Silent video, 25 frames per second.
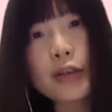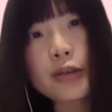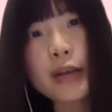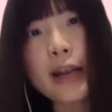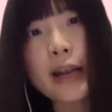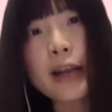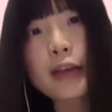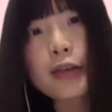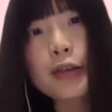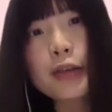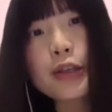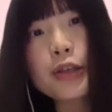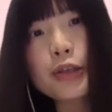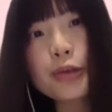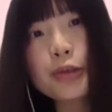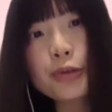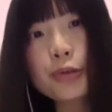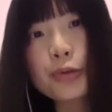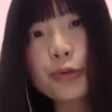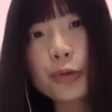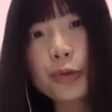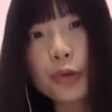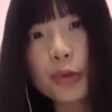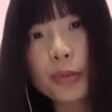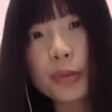actually 2
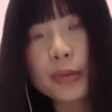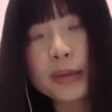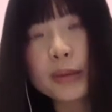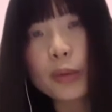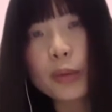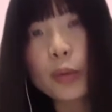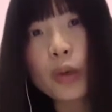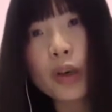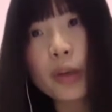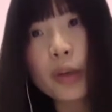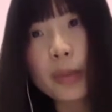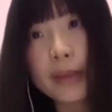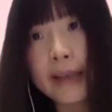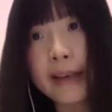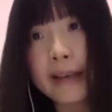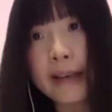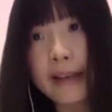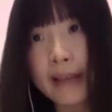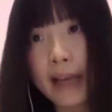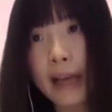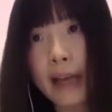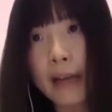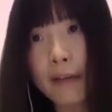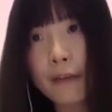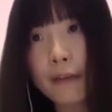groups will be
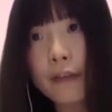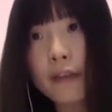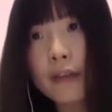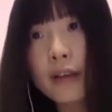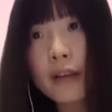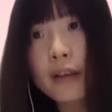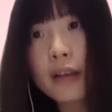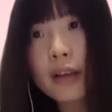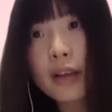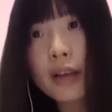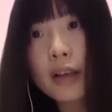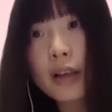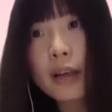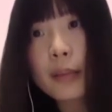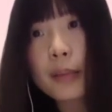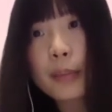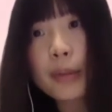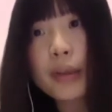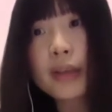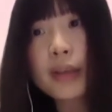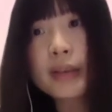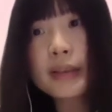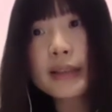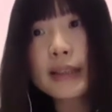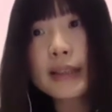enough,
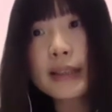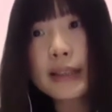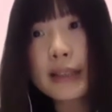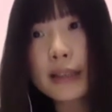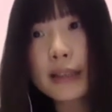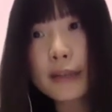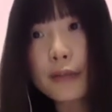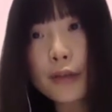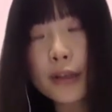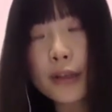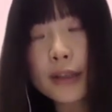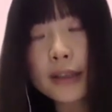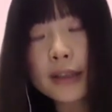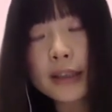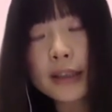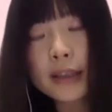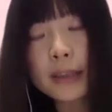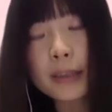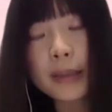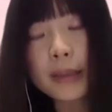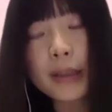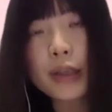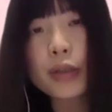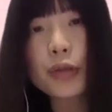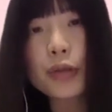because the differences
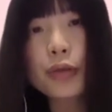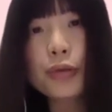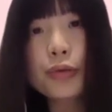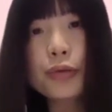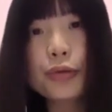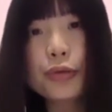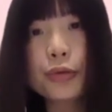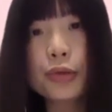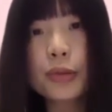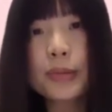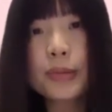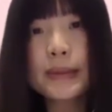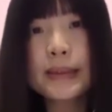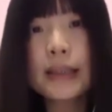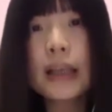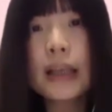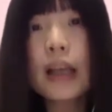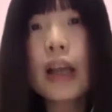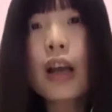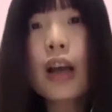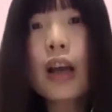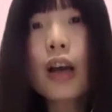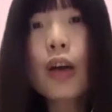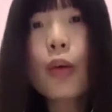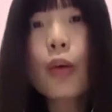between 2 groups
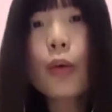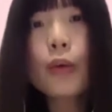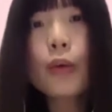with